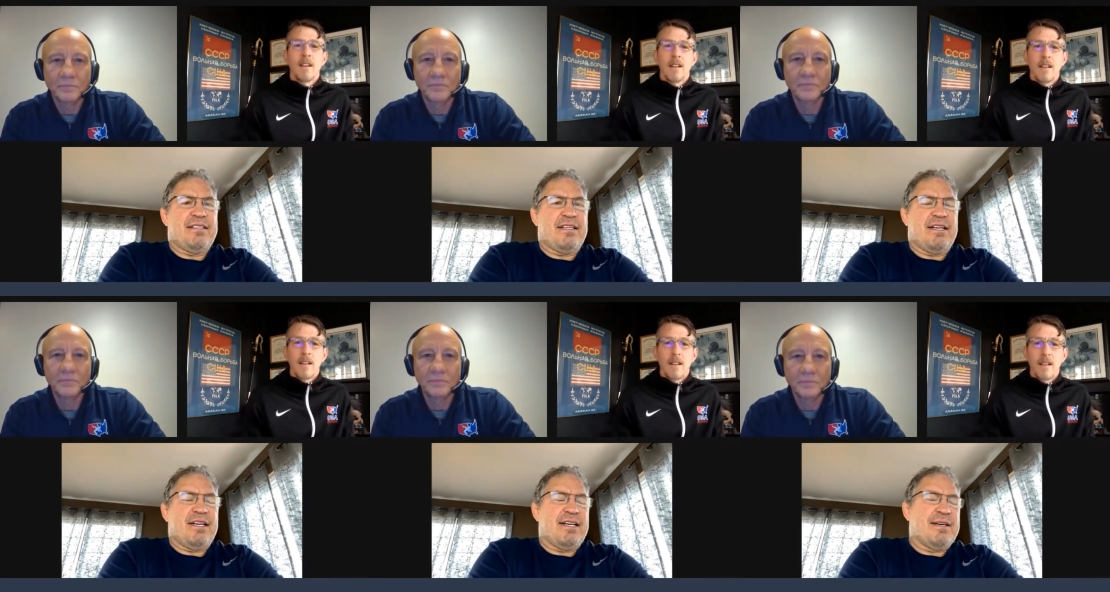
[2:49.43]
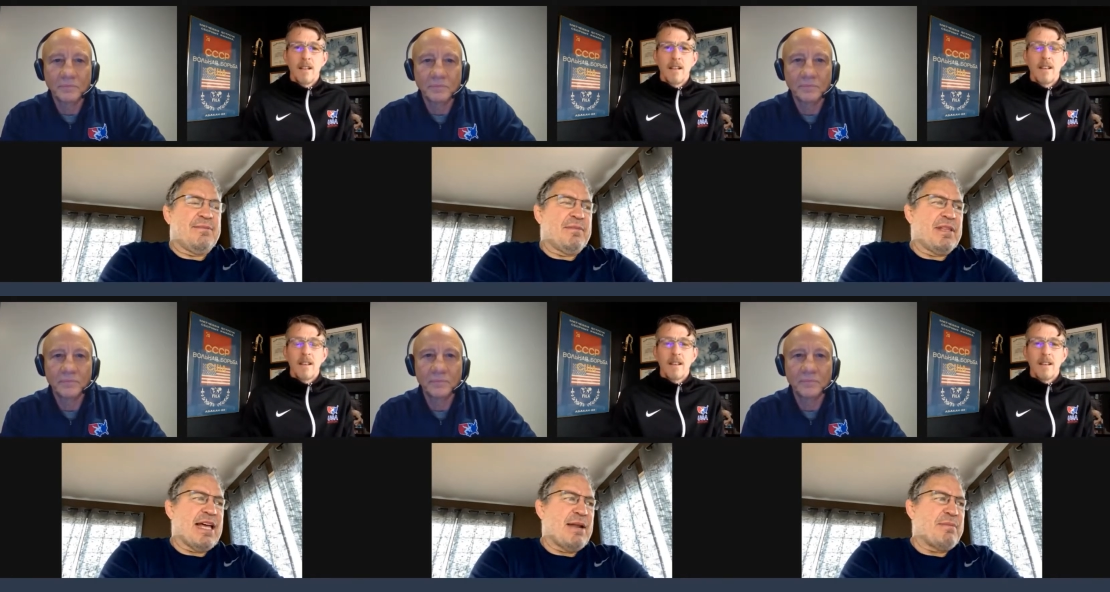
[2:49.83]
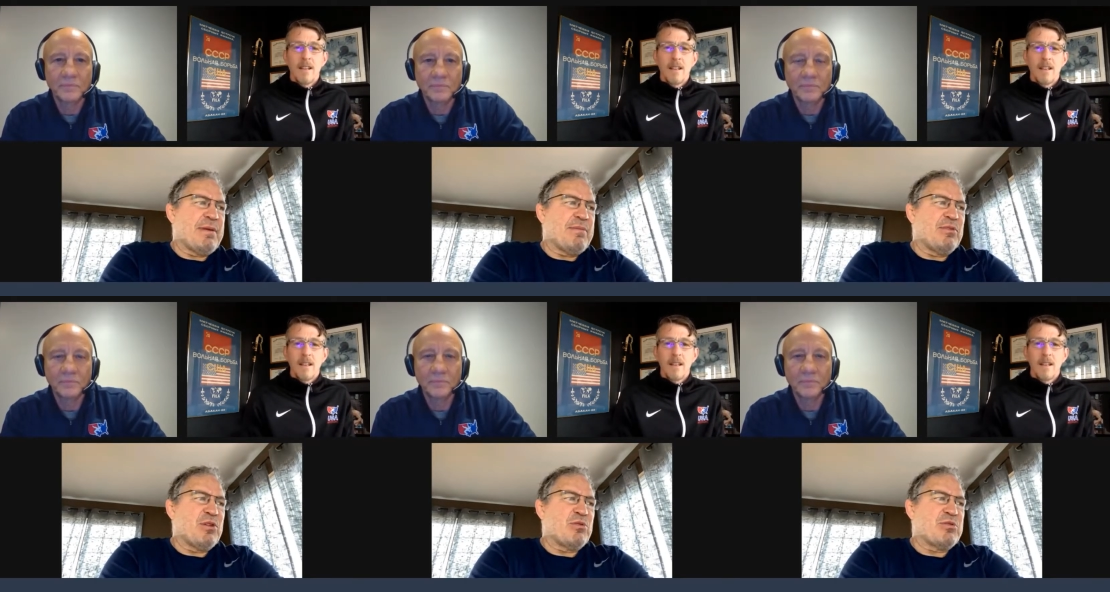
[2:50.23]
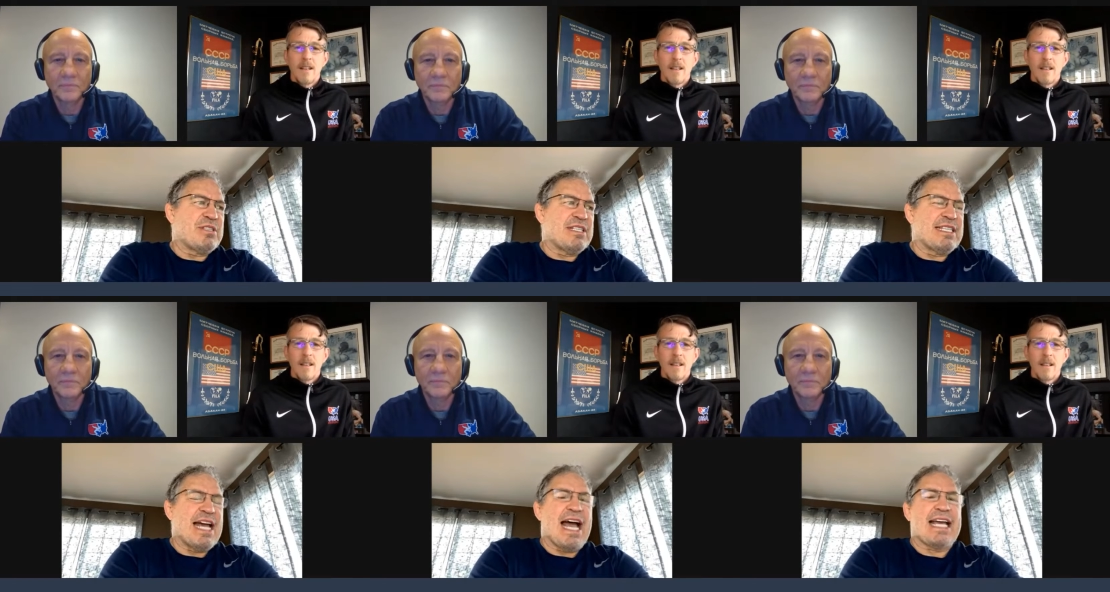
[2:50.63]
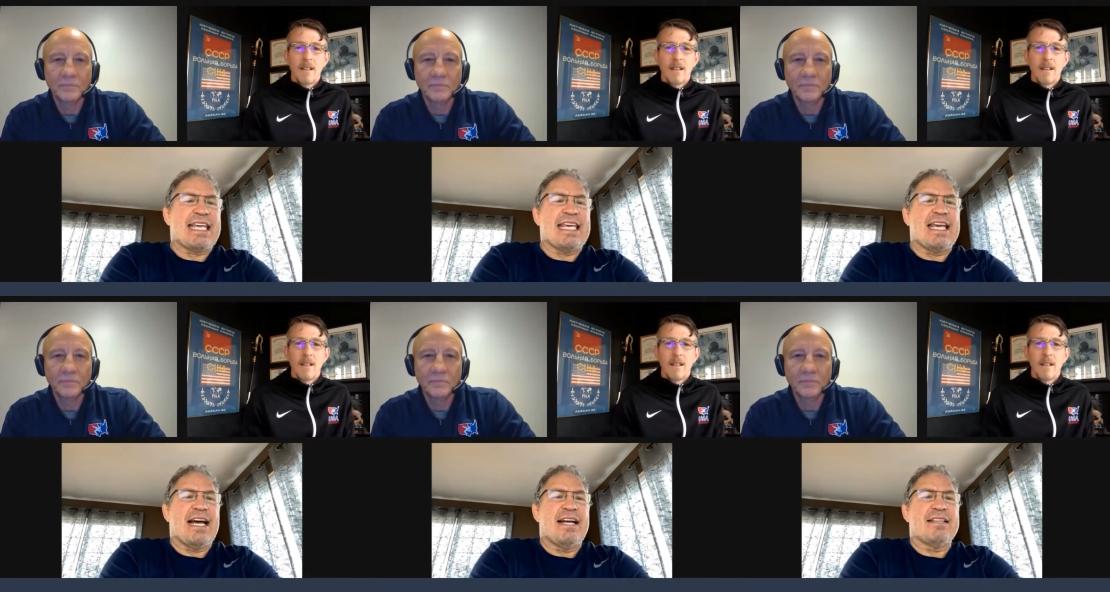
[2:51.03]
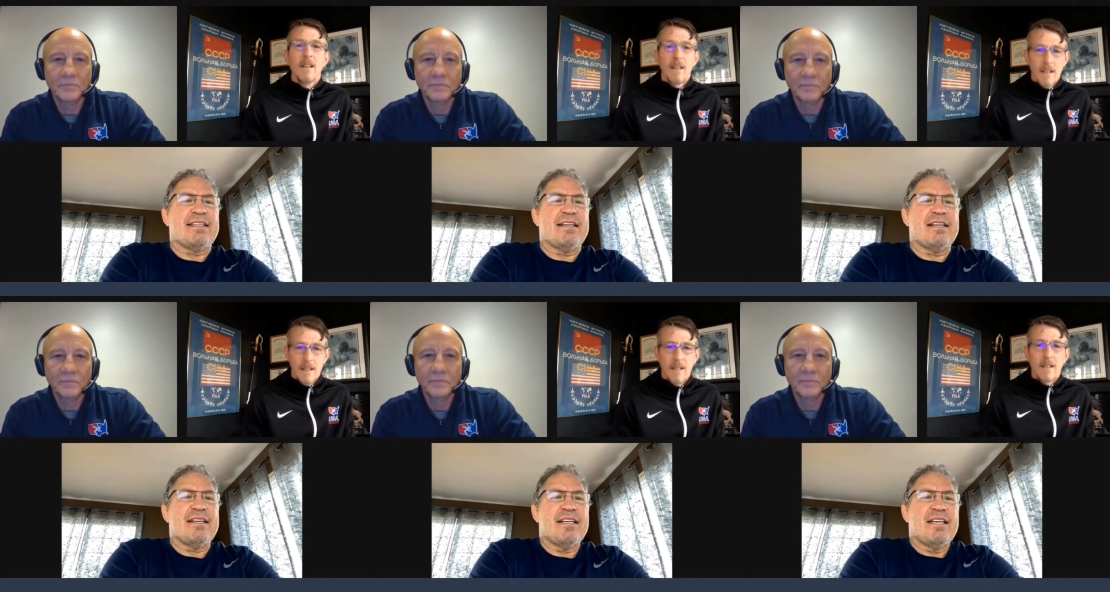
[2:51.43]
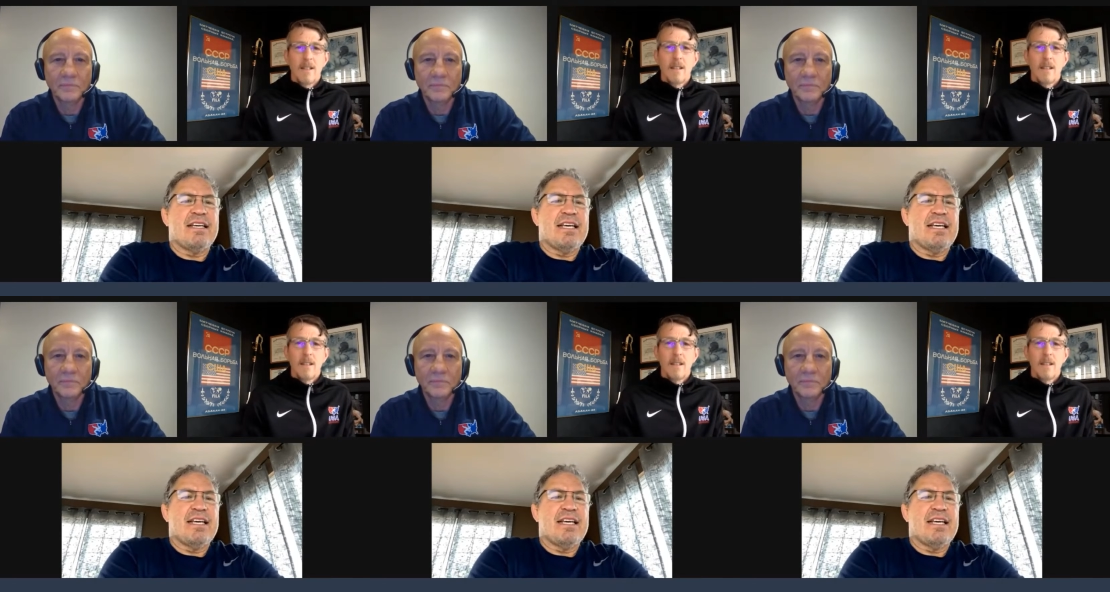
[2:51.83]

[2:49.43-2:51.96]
Speaker 1: Um, a lot of people know Tadaki Hata.